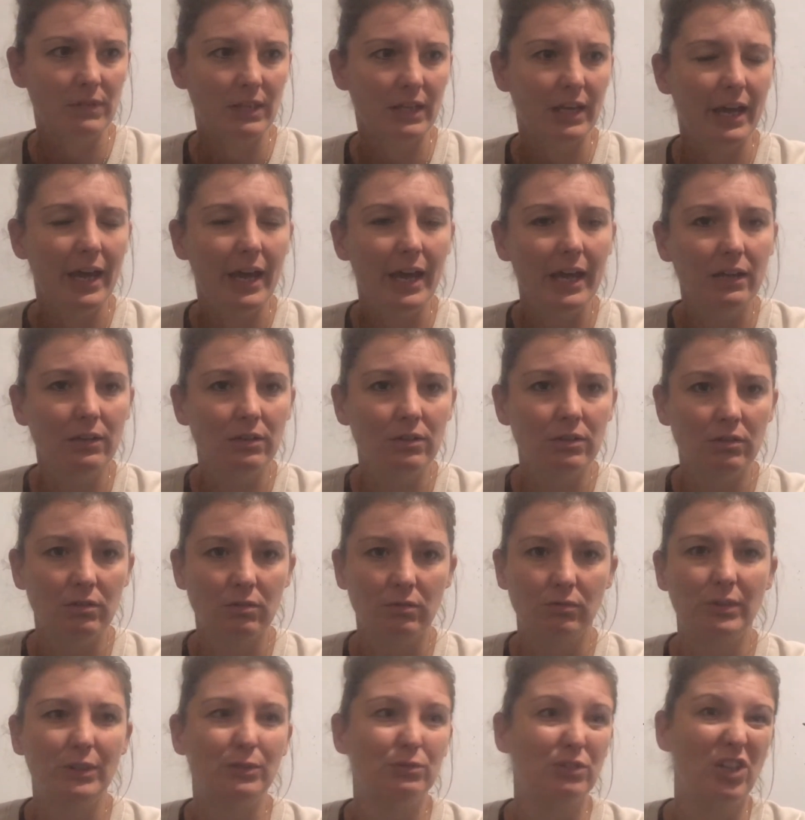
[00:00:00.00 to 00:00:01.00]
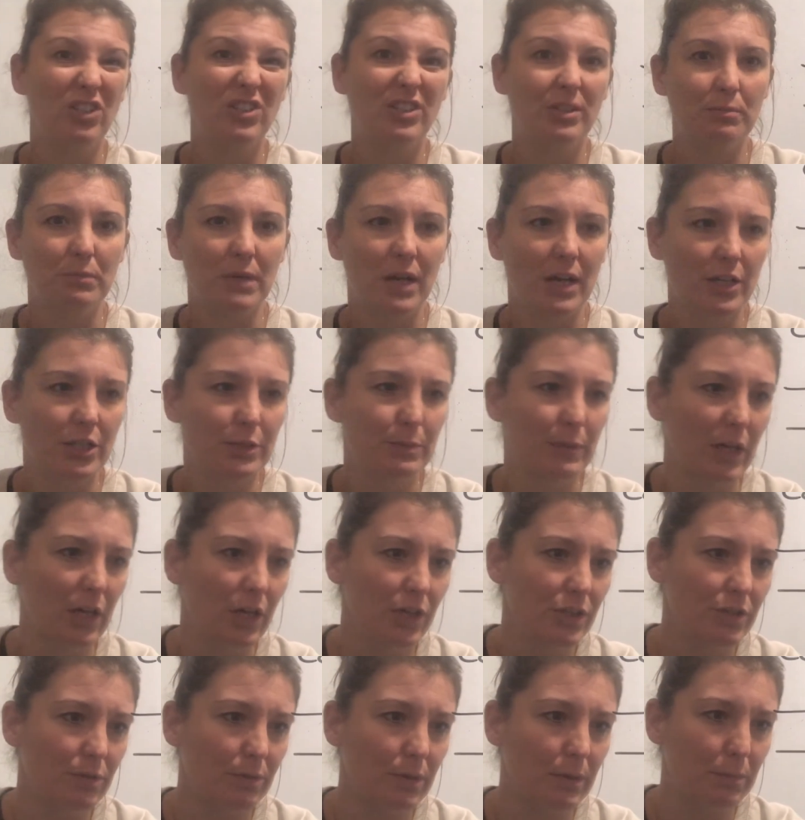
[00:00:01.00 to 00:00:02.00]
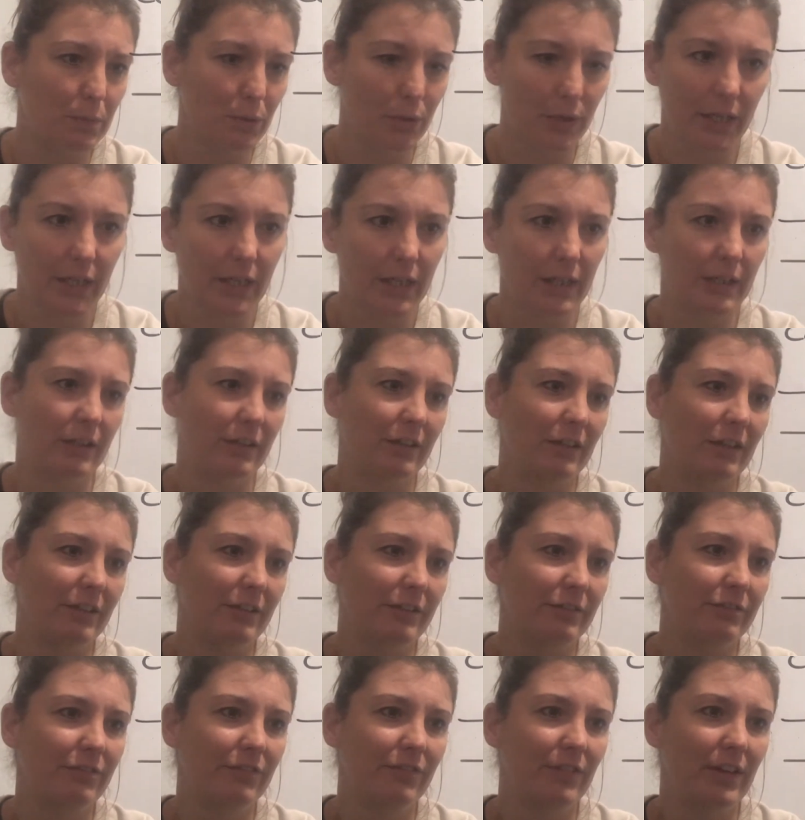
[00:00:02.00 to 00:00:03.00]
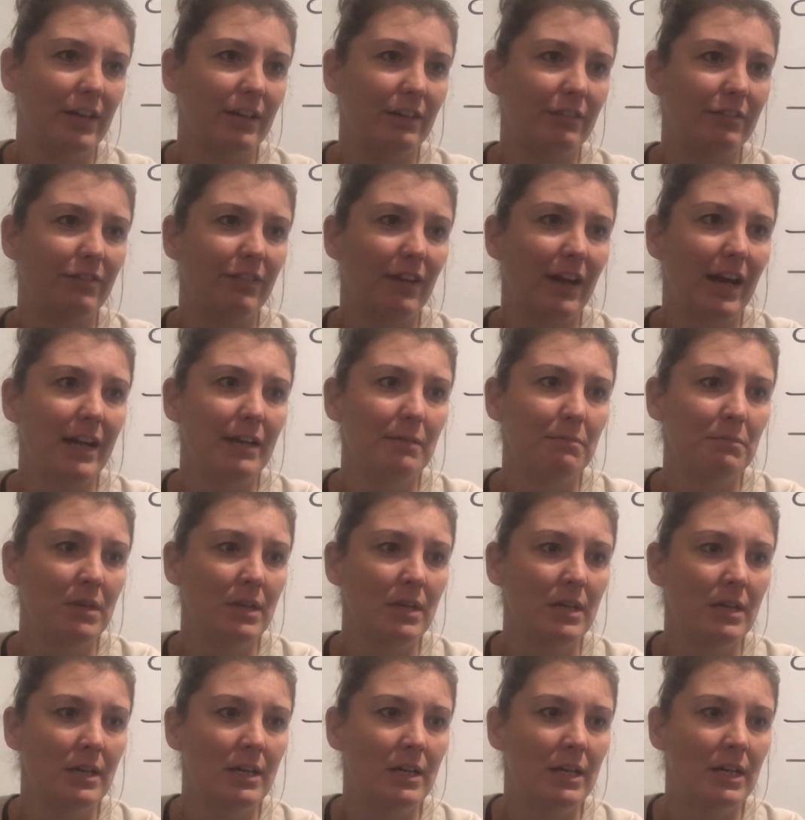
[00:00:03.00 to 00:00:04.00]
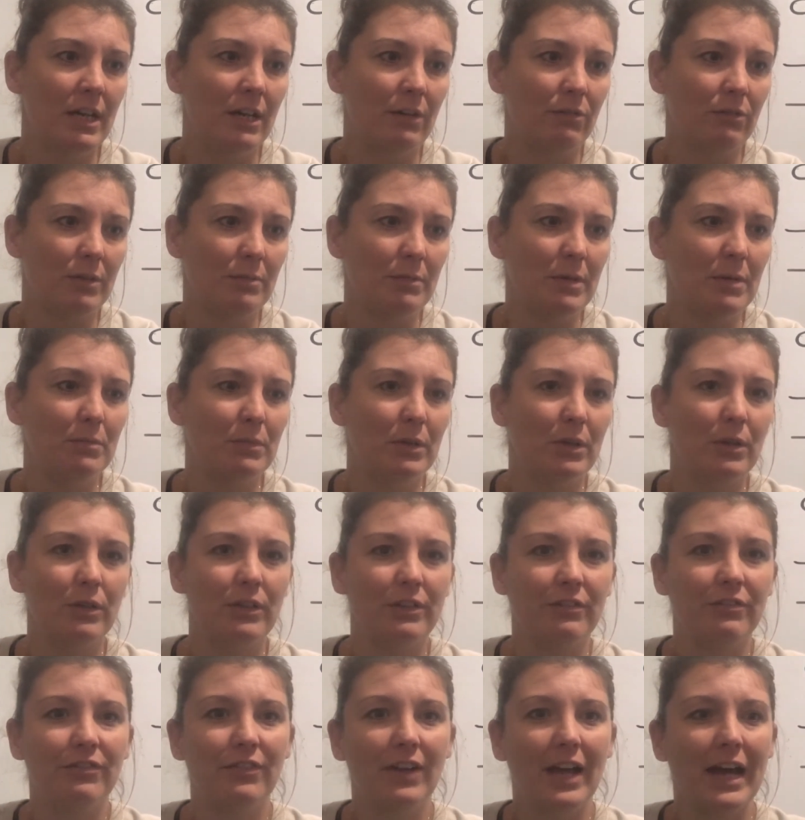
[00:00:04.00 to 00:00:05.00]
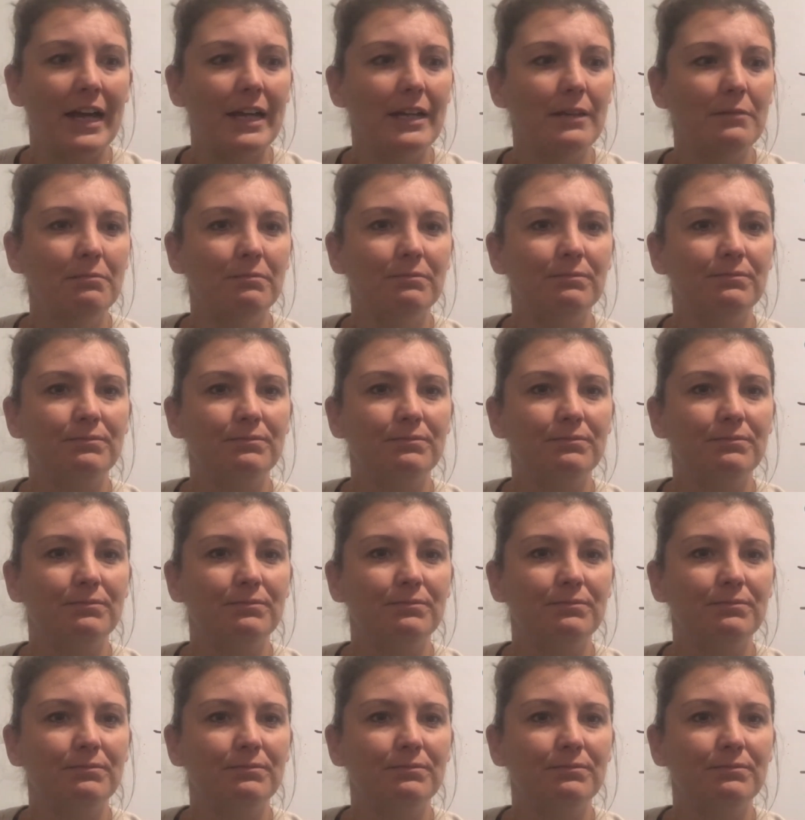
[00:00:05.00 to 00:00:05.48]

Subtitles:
and we're roasting marshmallows and we're putting it in a flame, and remember the flame,